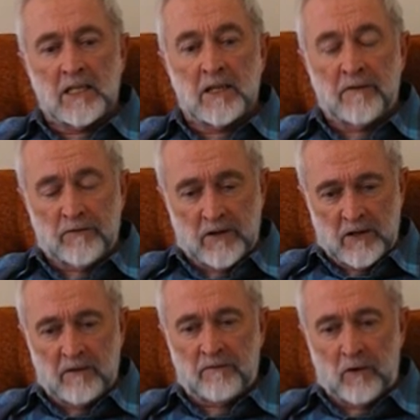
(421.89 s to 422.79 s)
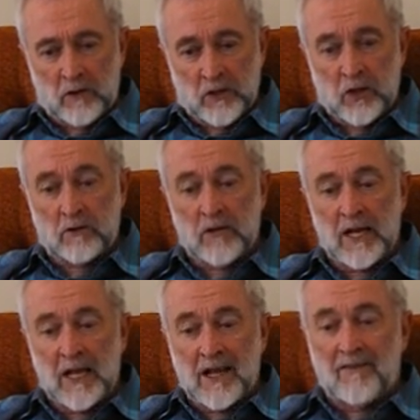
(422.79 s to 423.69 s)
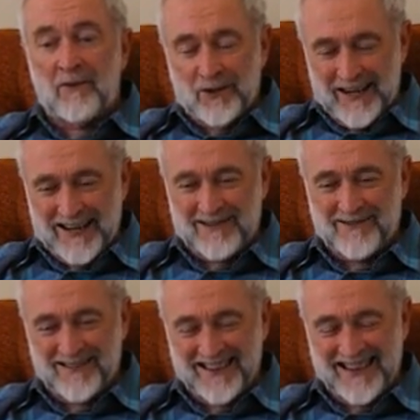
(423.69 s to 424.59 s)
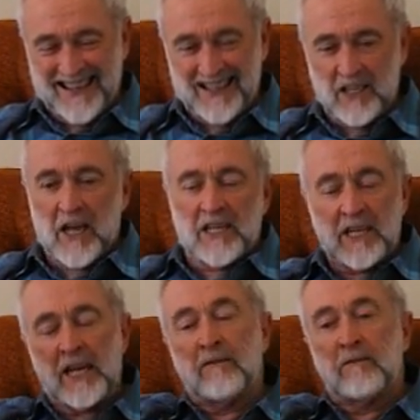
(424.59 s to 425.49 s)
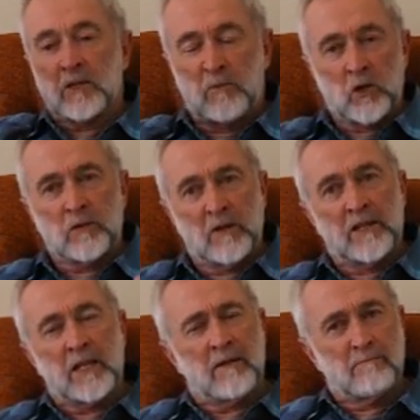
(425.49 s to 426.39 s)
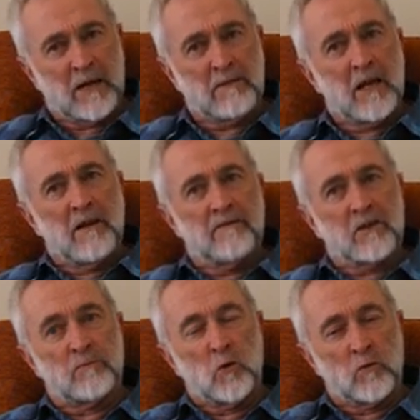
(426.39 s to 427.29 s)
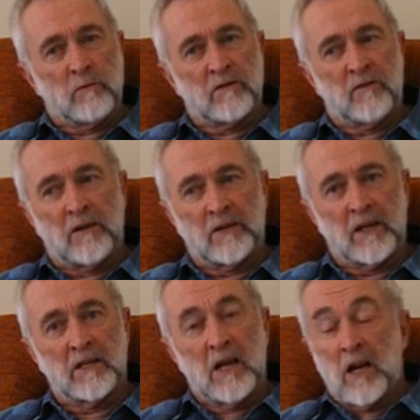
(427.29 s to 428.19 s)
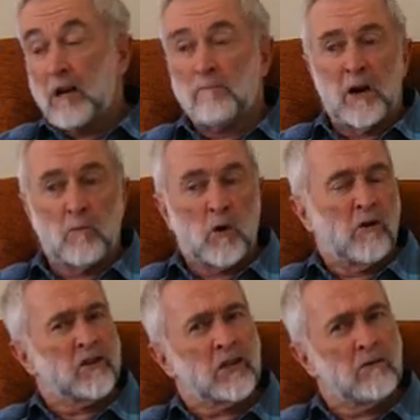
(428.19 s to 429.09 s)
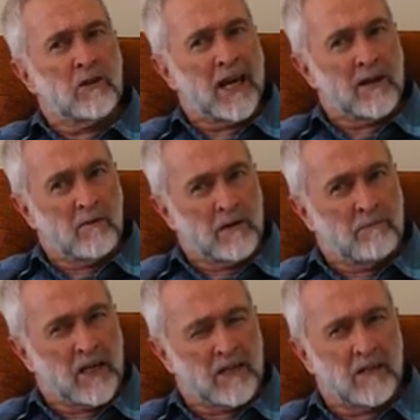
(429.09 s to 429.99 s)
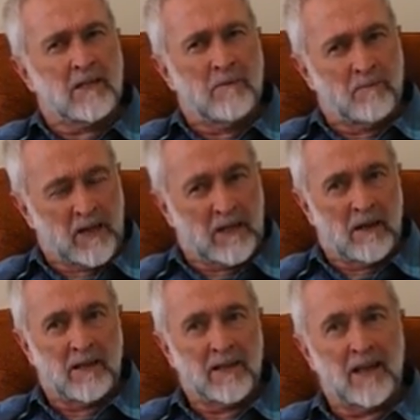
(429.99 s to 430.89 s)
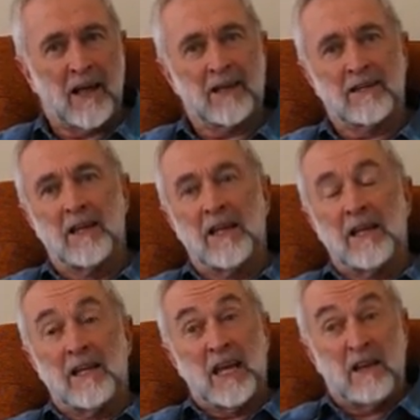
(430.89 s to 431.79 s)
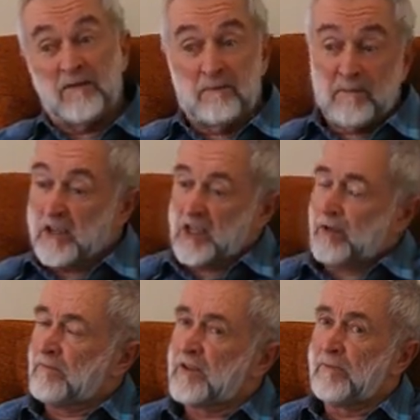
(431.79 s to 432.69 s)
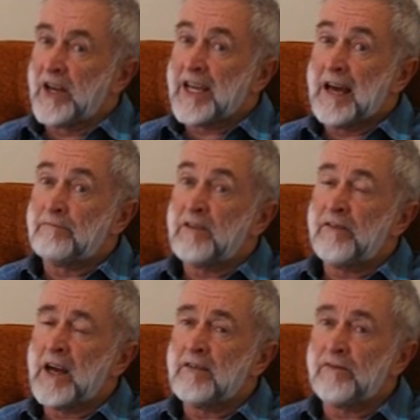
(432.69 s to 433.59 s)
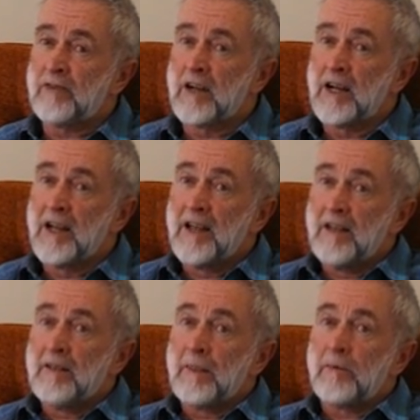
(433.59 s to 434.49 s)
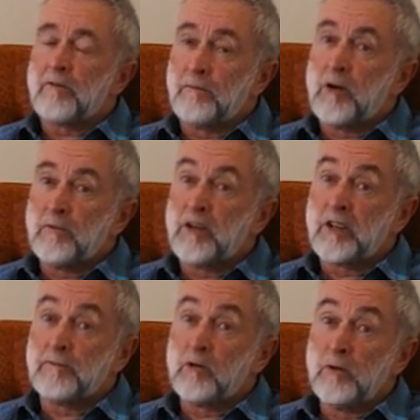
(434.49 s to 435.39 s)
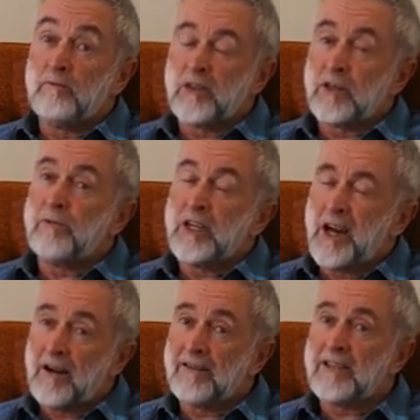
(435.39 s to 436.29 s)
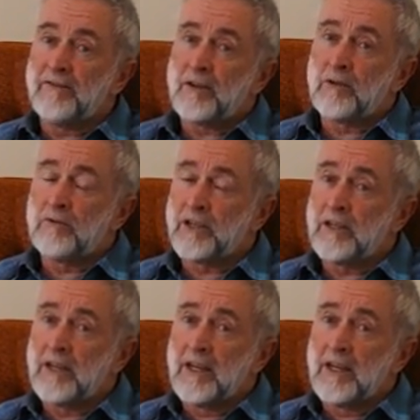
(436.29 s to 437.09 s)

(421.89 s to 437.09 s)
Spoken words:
different volunteer coordinators taking responsibility, maybe for small groups of volunteers, who might work on a 2-day-a-week basis, something like that. If sums of money can't be found for a permanent appointment, and we know how difficult